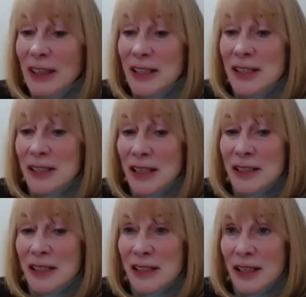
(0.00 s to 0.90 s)
of it is
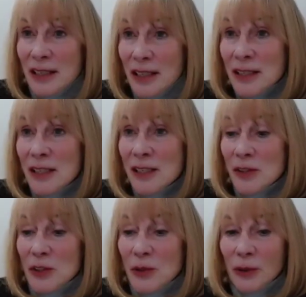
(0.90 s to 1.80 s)
it
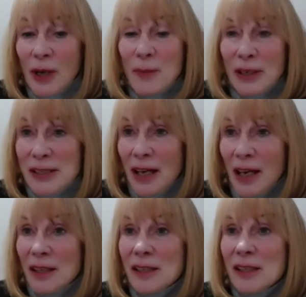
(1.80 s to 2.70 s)
is true crime, but it's
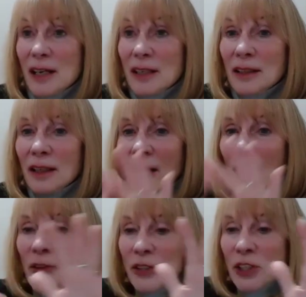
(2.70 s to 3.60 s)
got this
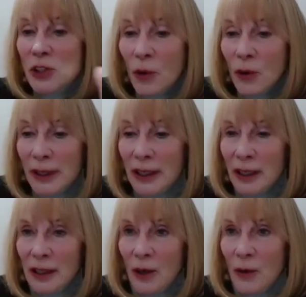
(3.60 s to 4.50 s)
other
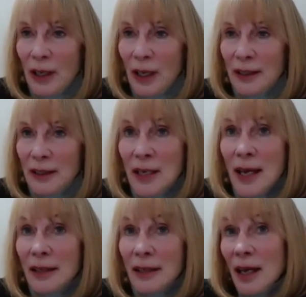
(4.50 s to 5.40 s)
story going on,
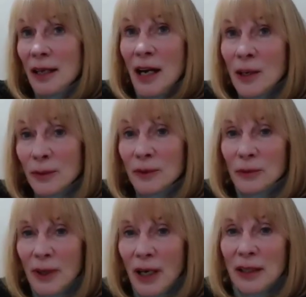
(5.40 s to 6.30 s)
and our
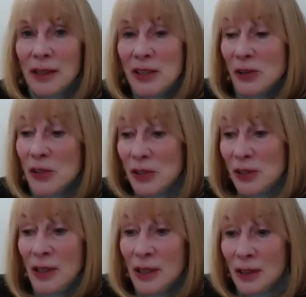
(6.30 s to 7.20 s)
listeners
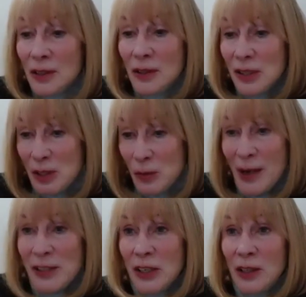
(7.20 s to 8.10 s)

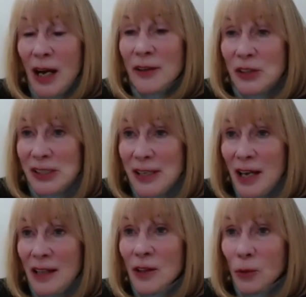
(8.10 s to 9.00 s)
especially
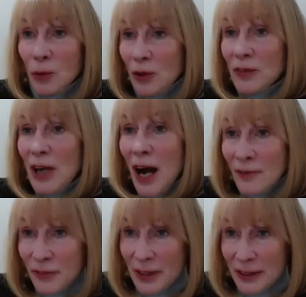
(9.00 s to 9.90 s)
understand the role of
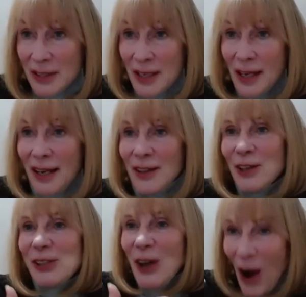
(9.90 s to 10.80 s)
conflict, and
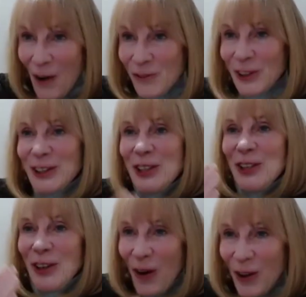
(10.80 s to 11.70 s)
there's conflict
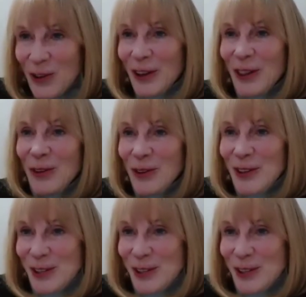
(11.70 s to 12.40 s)
all the way through